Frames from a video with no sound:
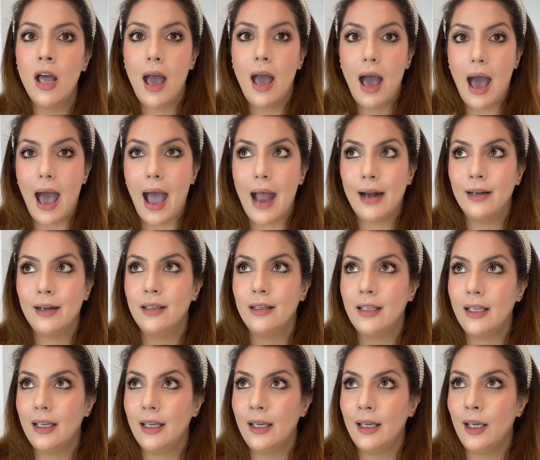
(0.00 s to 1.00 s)
and
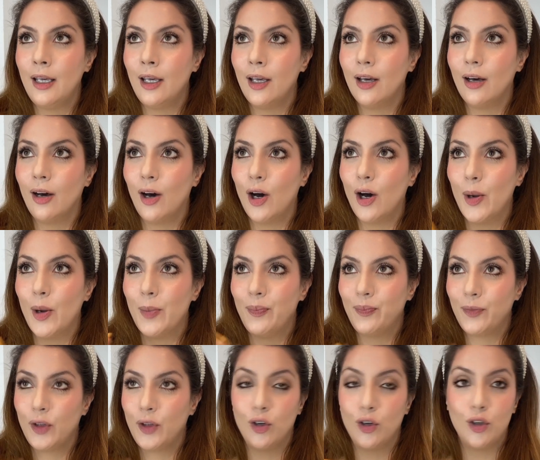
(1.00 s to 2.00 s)
the
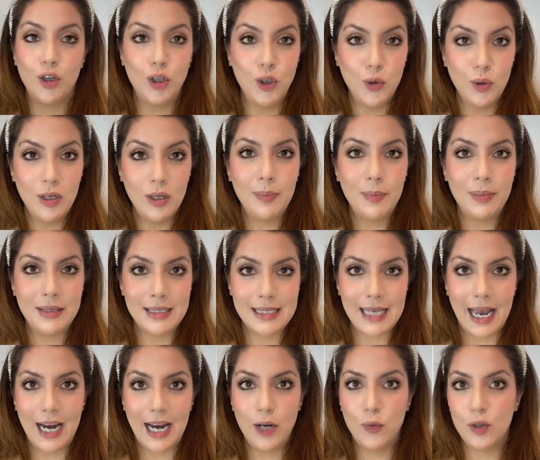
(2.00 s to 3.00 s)
the nude lip
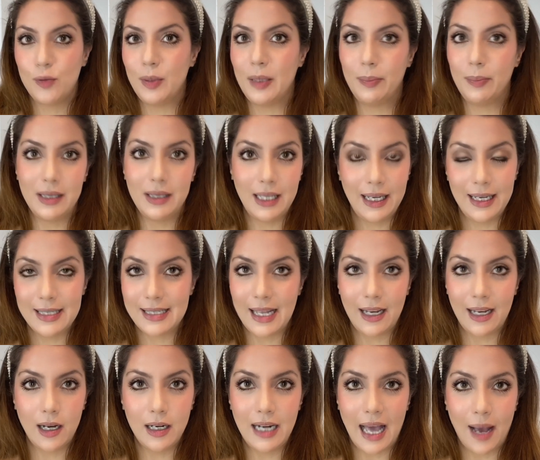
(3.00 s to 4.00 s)
inside, which people think is like
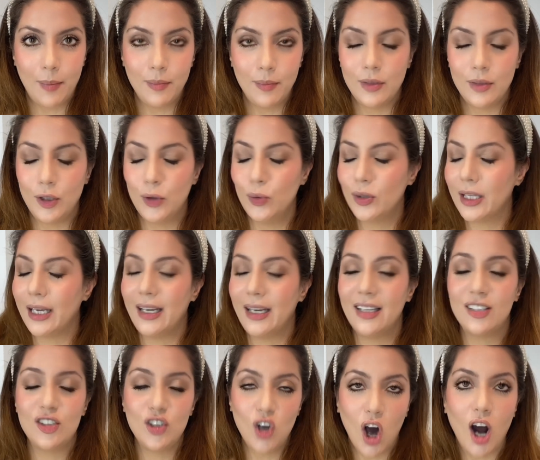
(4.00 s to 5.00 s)
a damn new thing.
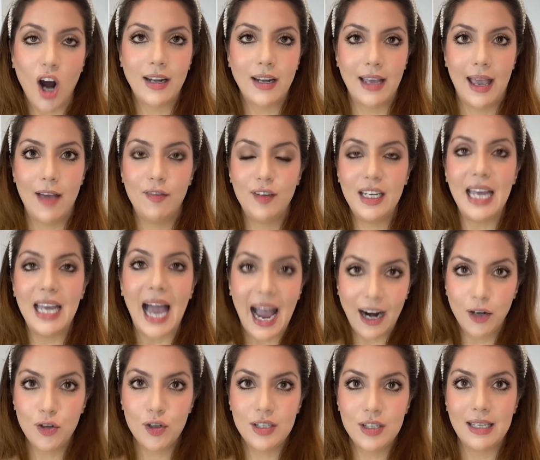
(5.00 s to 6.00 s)
It's not. Every
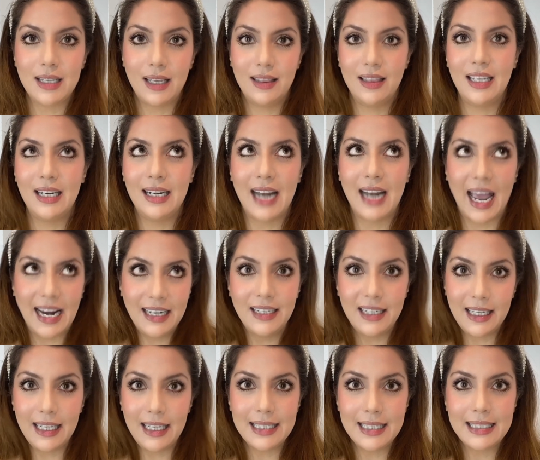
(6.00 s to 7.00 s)
actress in the
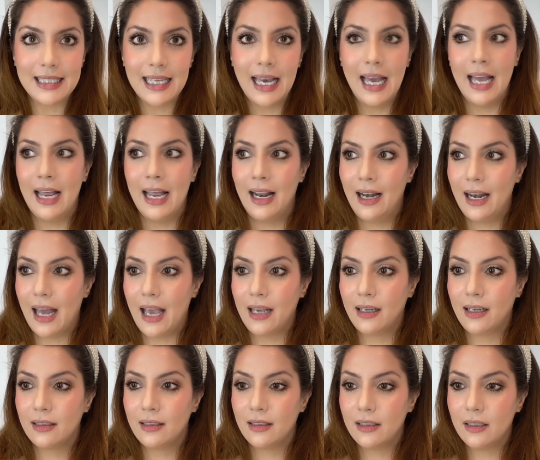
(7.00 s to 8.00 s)
90s, like
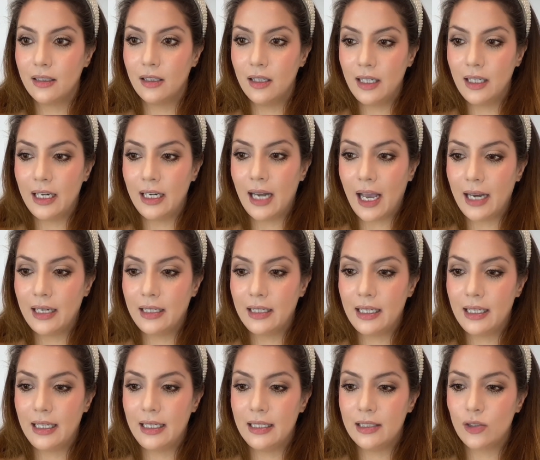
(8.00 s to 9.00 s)
early
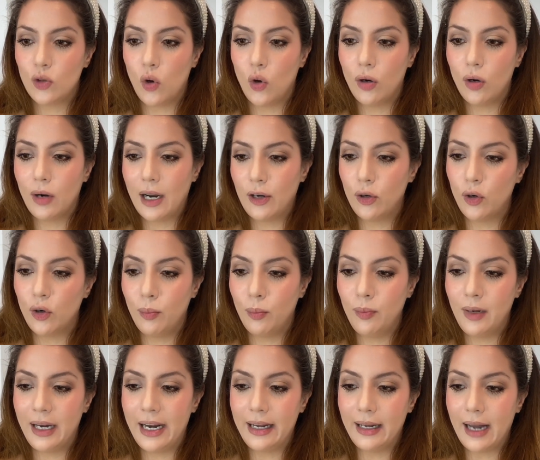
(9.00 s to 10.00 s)
90s or I don't know,
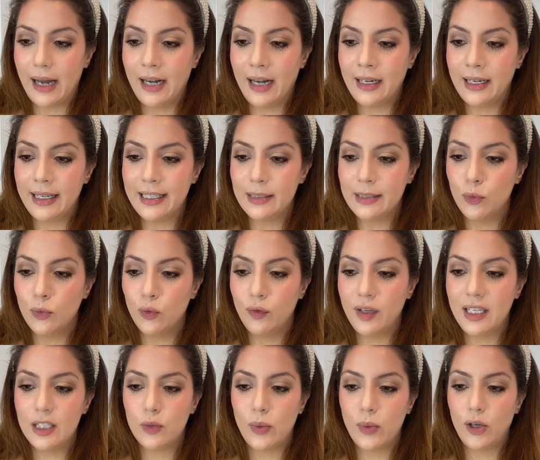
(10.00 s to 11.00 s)
late 90s
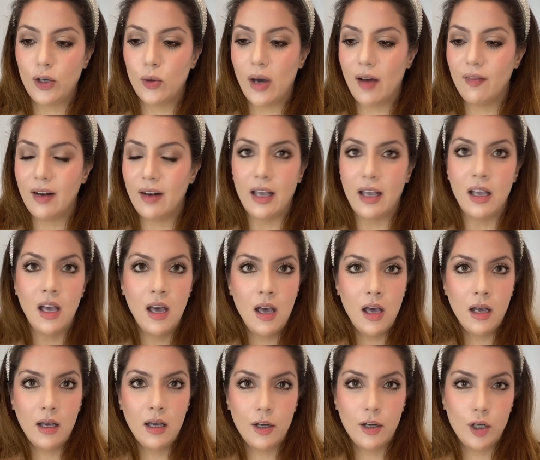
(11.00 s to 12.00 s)
movies where you have like
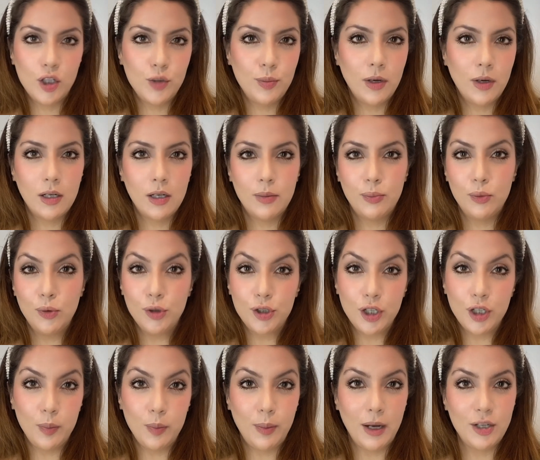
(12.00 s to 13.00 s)
Karishma Kapoor,
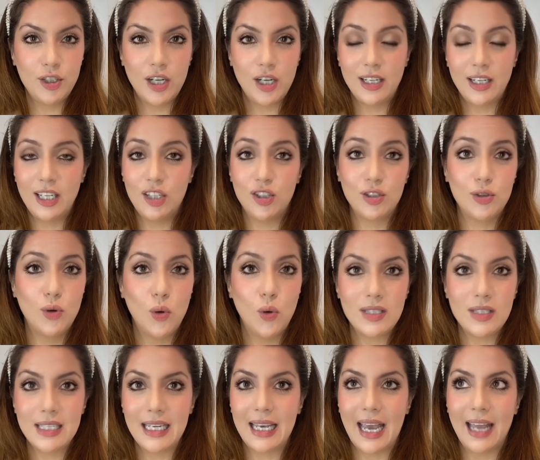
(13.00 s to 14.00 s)
Shilpa Shetty, just go
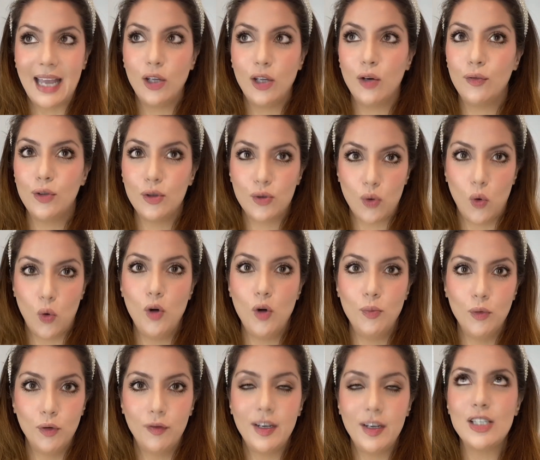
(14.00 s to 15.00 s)
see any of those old
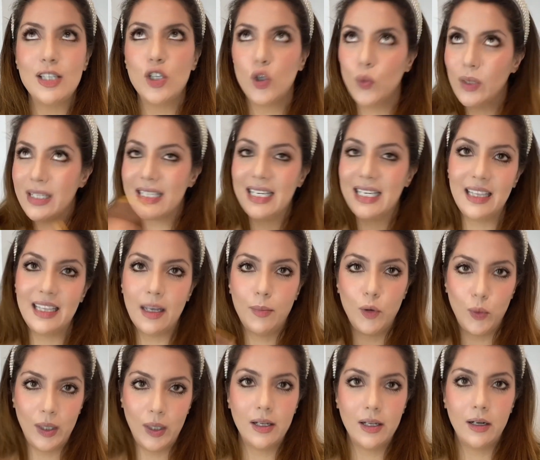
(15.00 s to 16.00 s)
movies. You will see them
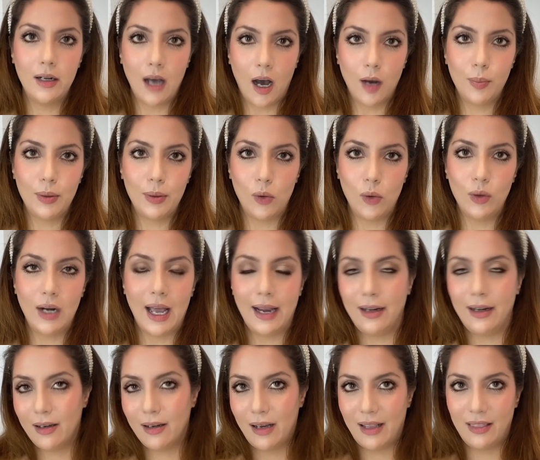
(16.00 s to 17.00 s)
doing the dark brown
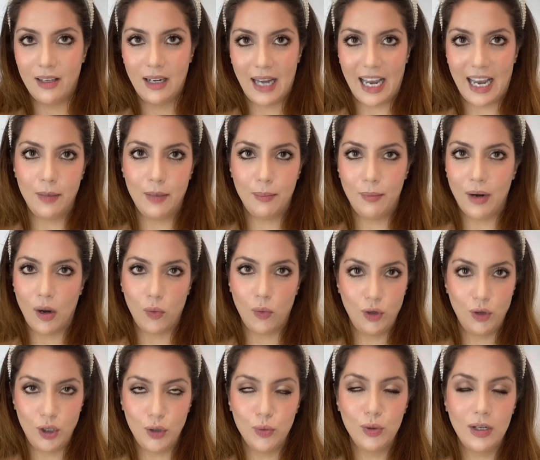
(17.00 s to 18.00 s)
liner and the light brown
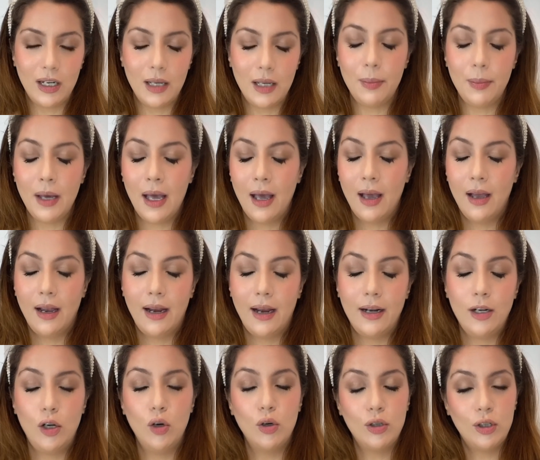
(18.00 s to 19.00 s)
nude lip.
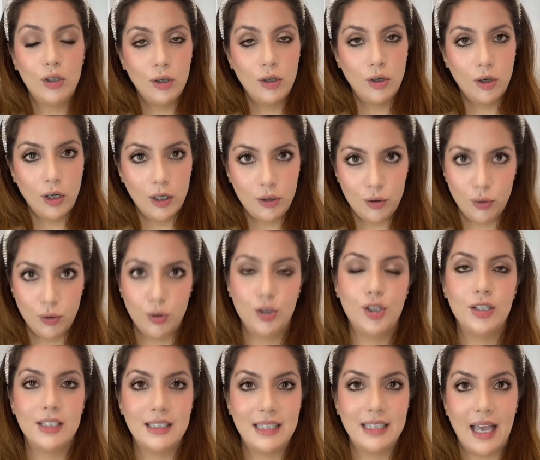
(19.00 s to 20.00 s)
It looked
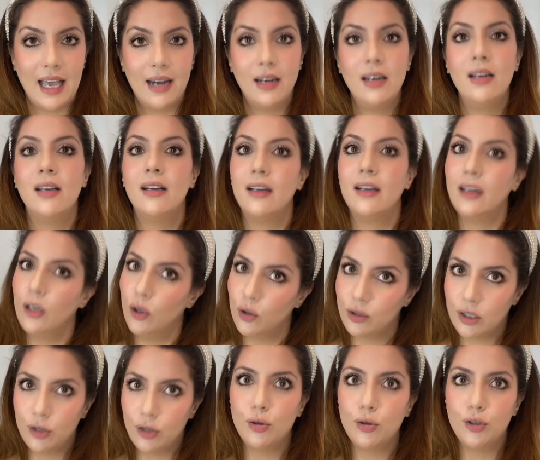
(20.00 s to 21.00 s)
atrocious then, looks
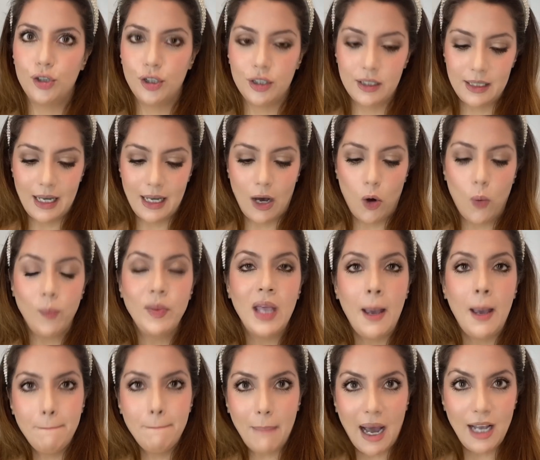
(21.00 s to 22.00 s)
atrocious now.
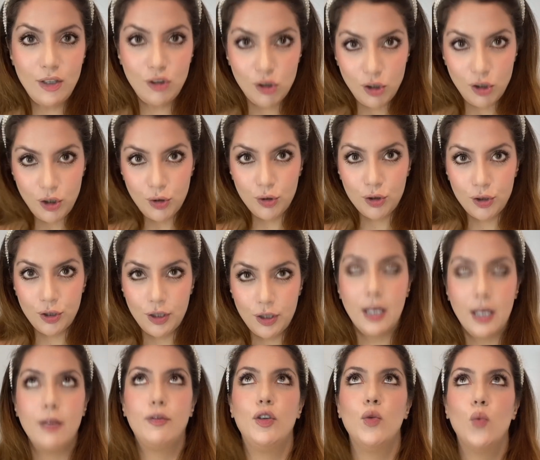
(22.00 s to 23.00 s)
My solution,
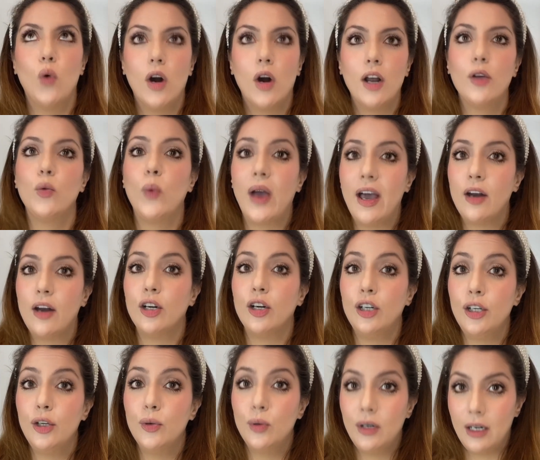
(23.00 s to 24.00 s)
if you want to wear a
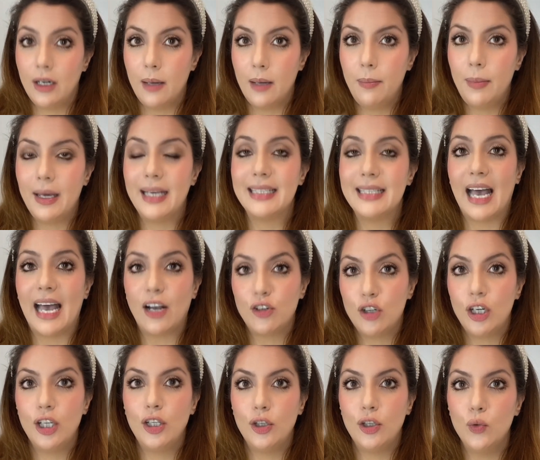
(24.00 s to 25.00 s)
nude lip, is
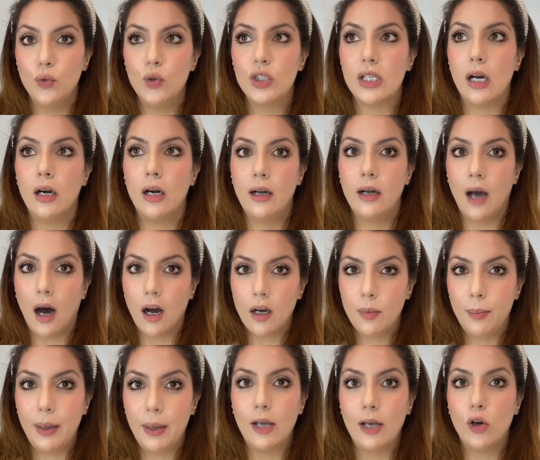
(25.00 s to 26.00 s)
actually use a dark
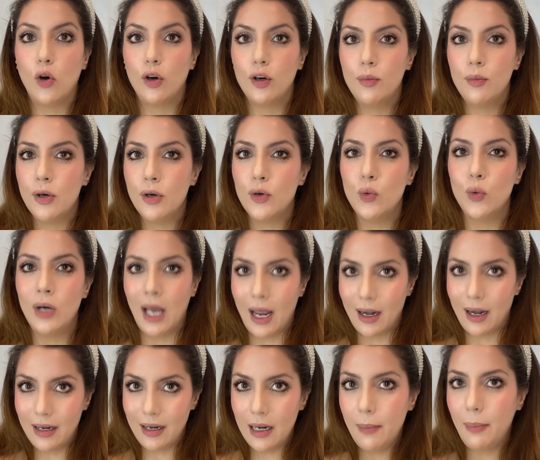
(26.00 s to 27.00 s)
pink or a maroon
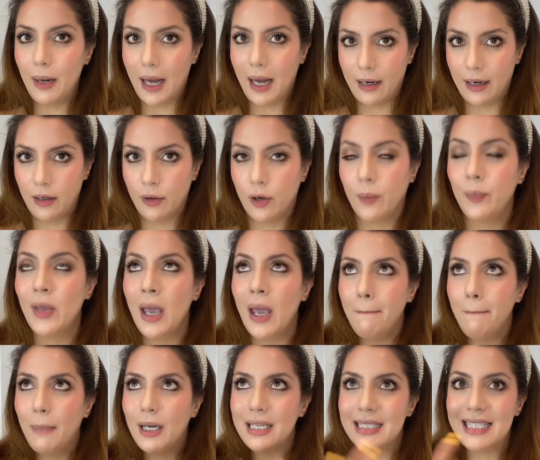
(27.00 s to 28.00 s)
lip liner,
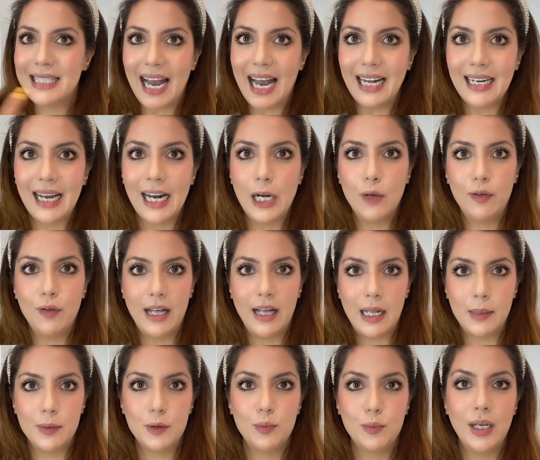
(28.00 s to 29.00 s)
because that kind of
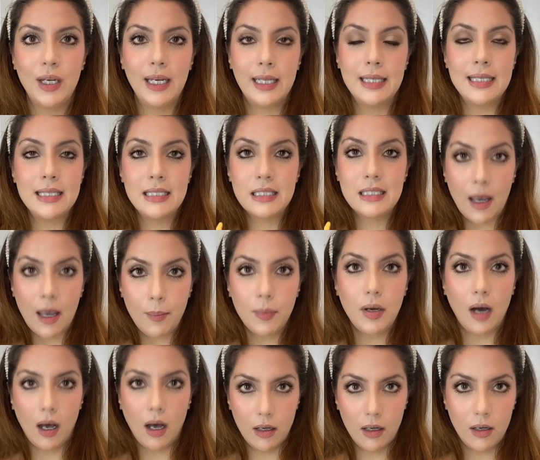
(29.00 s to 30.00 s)
helps bring in some
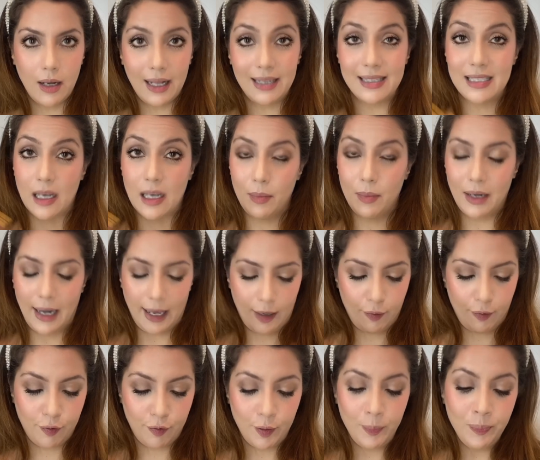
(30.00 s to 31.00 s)
color and some
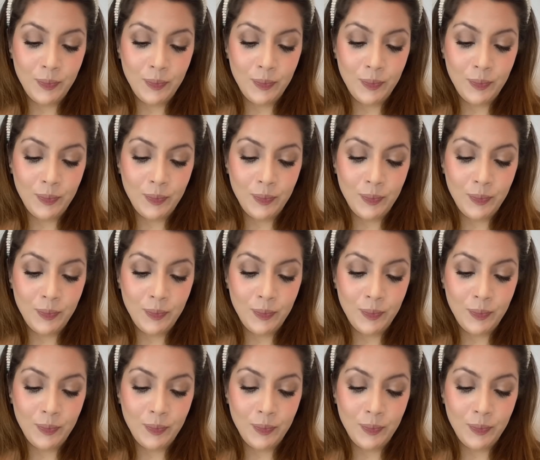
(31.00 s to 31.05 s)
life.